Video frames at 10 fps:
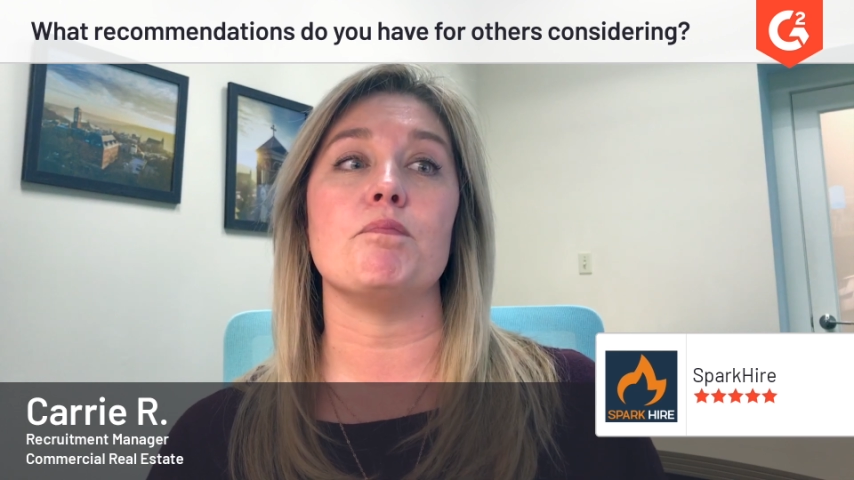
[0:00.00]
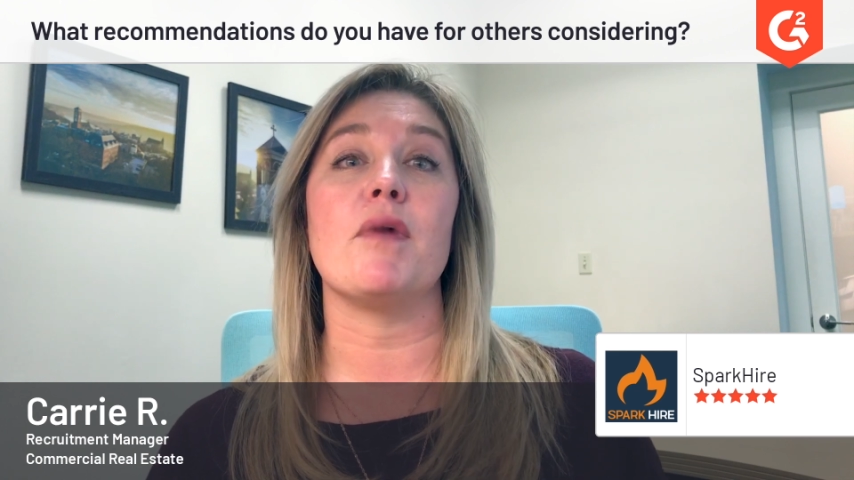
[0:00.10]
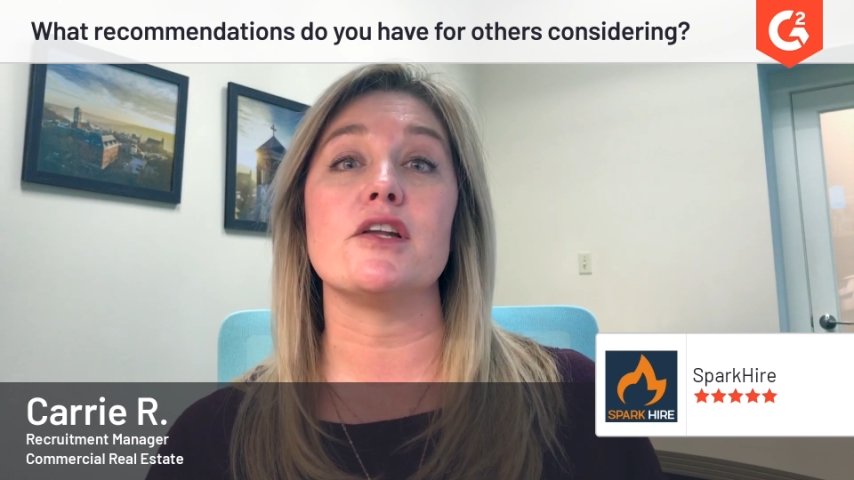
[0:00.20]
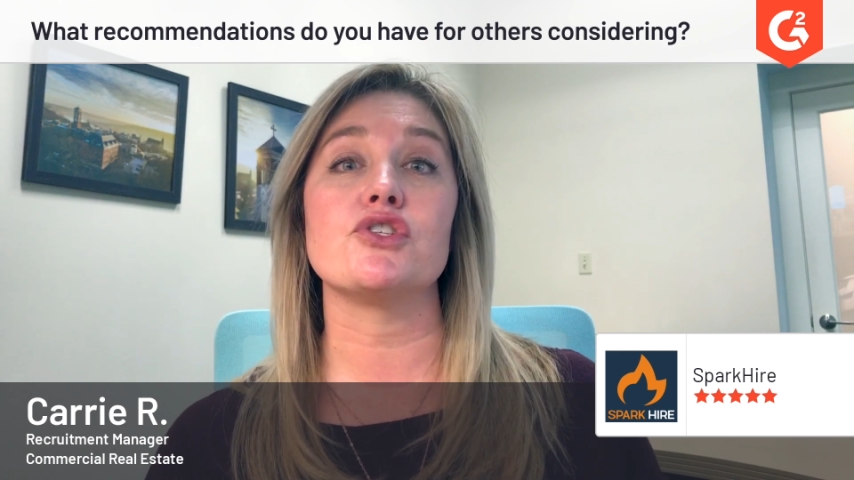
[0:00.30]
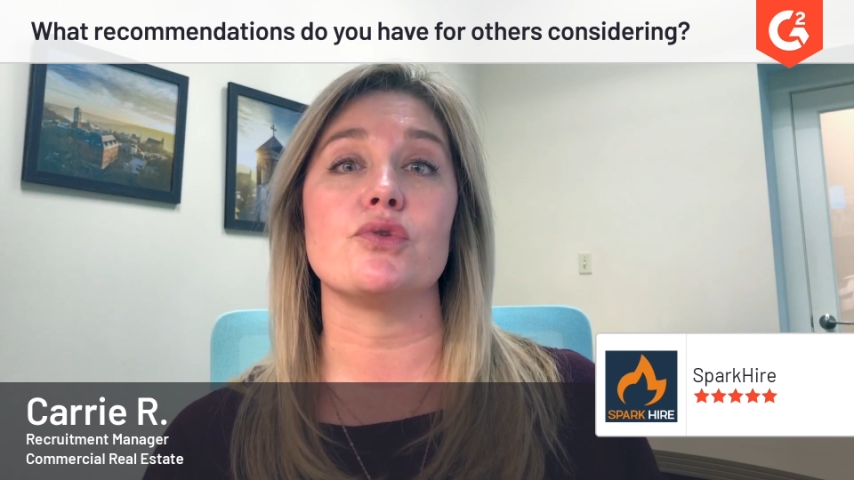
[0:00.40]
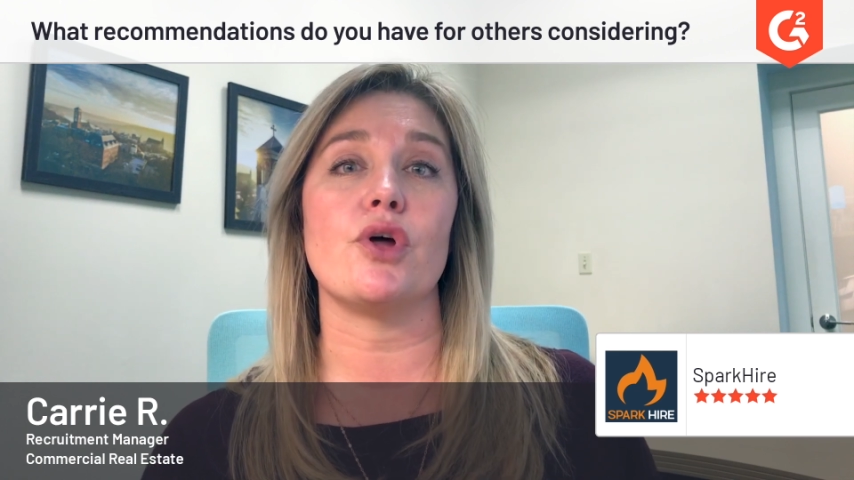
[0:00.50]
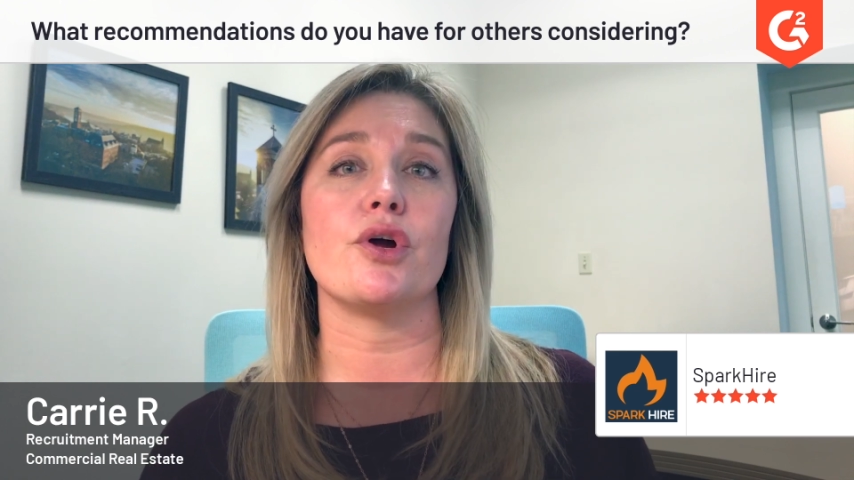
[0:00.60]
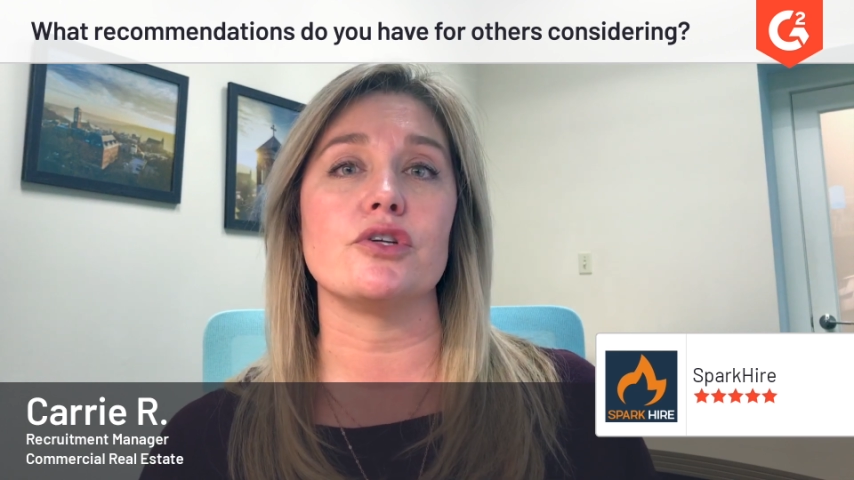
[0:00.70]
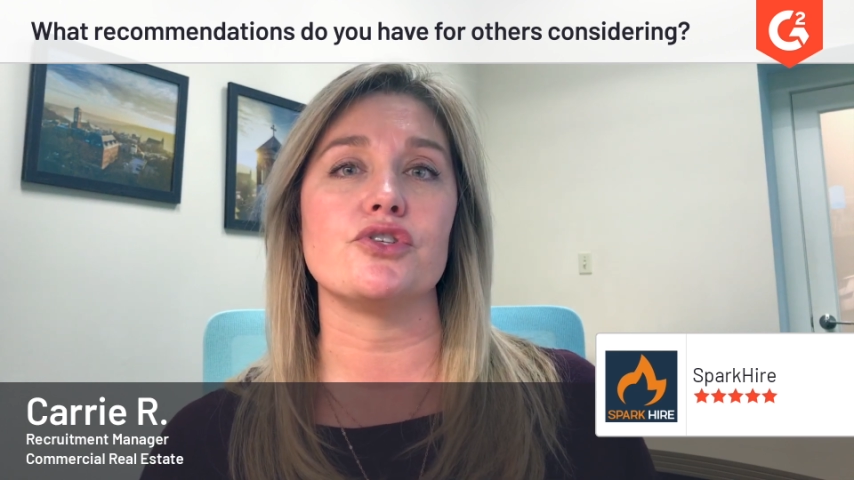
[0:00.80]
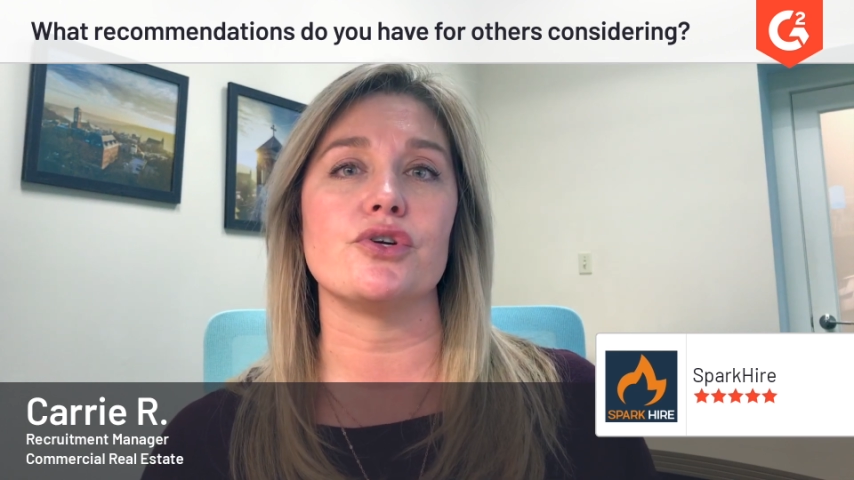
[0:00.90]
much
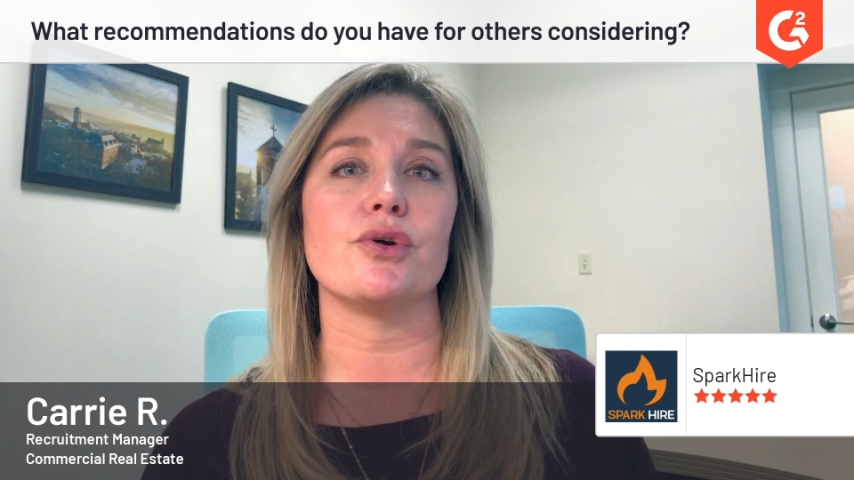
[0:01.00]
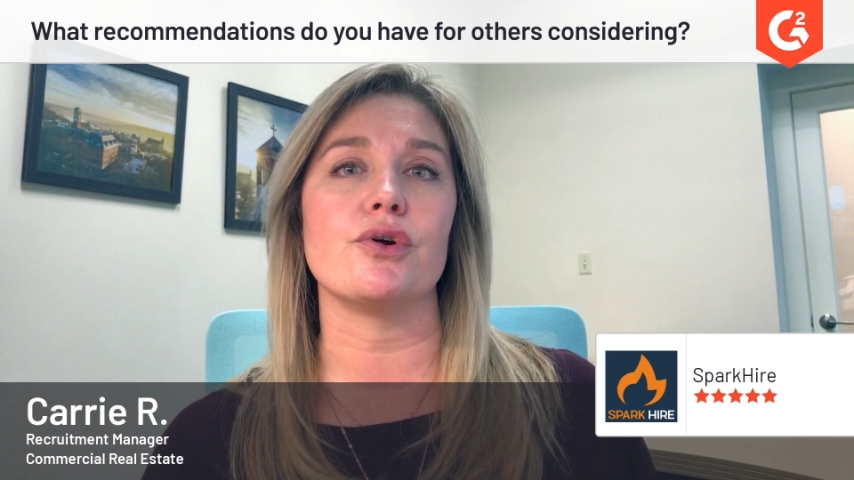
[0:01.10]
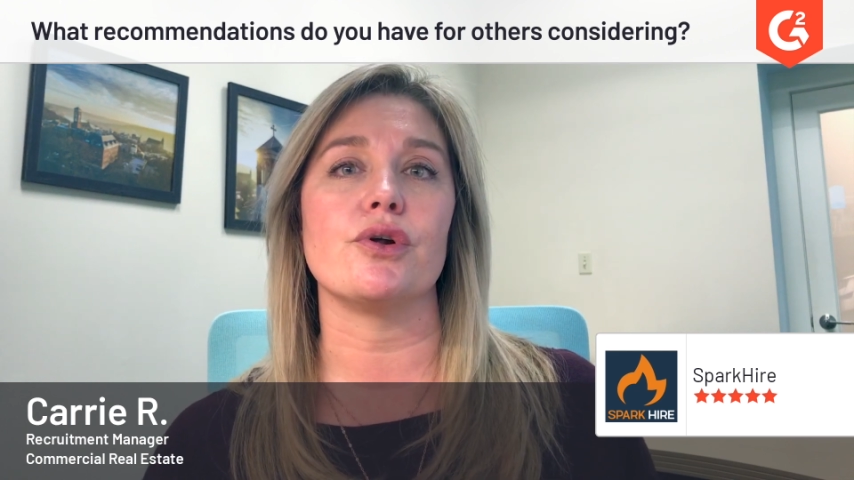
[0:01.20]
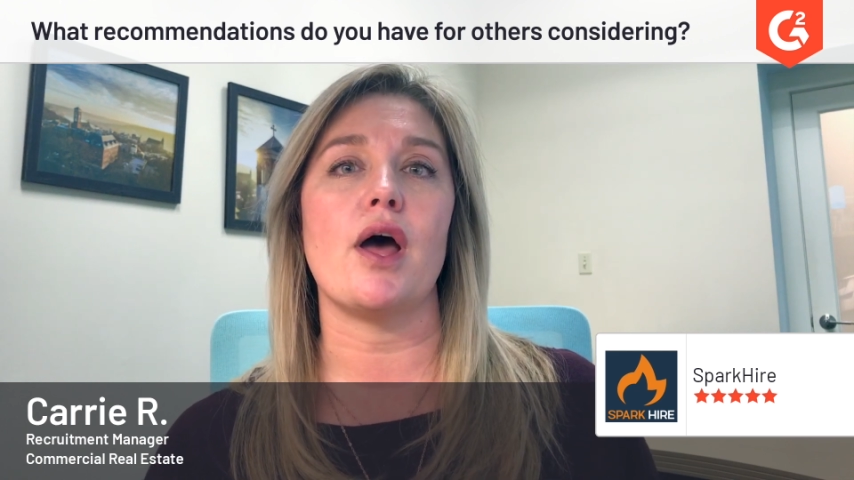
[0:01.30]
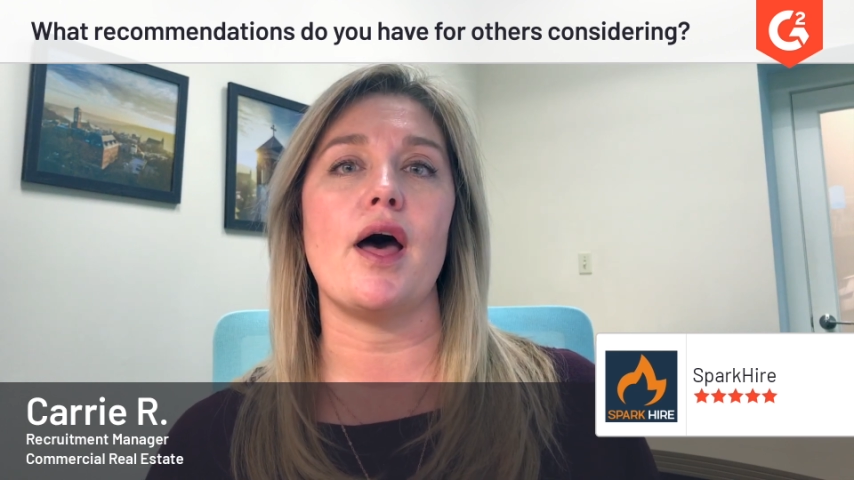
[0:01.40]
larger